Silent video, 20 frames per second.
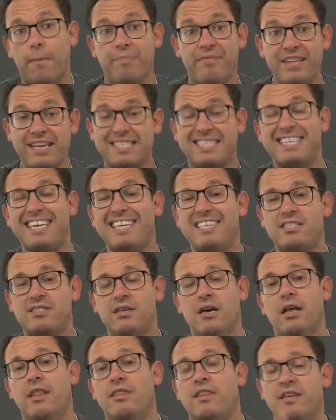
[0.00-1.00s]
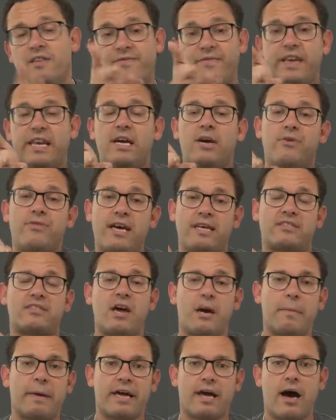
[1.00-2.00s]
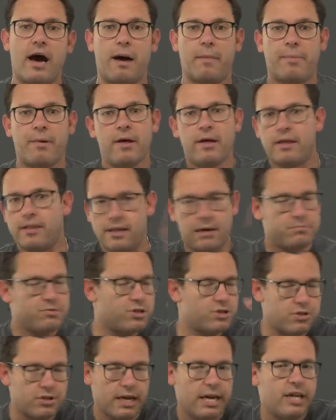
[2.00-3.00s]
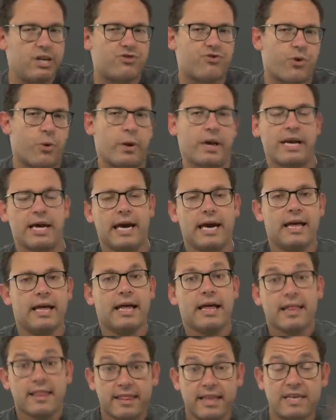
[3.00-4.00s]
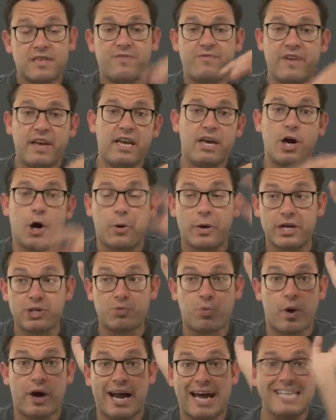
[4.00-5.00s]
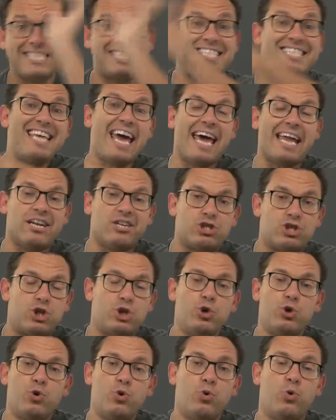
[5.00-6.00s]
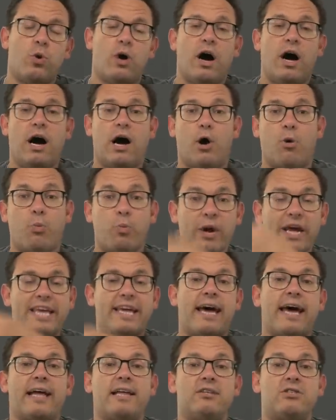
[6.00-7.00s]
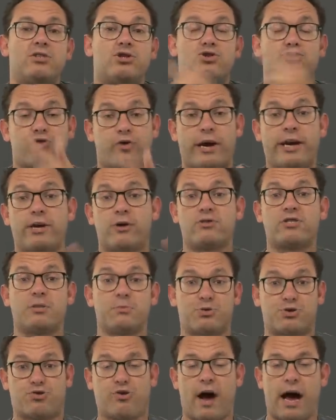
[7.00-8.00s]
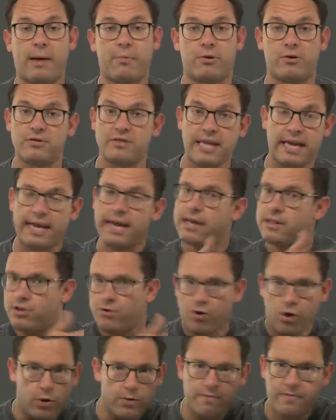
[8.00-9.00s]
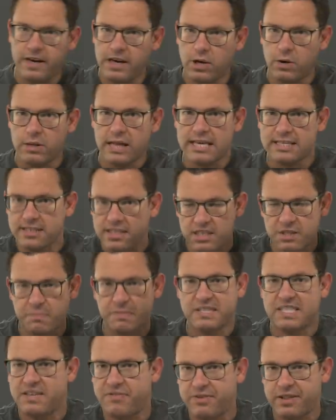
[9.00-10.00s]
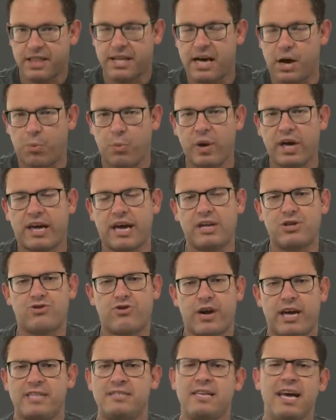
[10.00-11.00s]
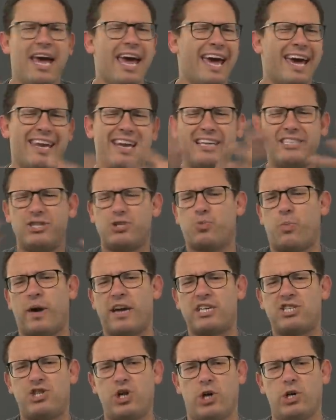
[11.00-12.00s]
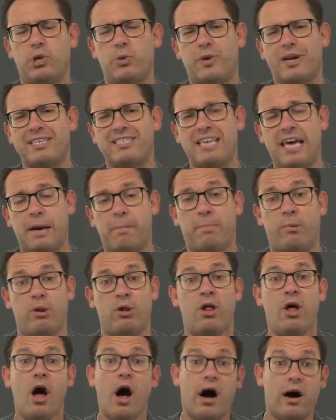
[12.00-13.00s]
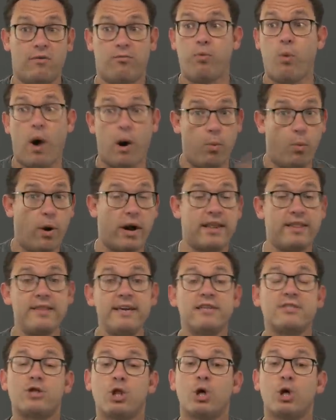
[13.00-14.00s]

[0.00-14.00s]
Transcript: This video that's coming up, I'm just introing it. This video is what I sent to weekend trader subscribers. They get their own video lessons specifically on weekend trades. And I just want to show you an example of what one of these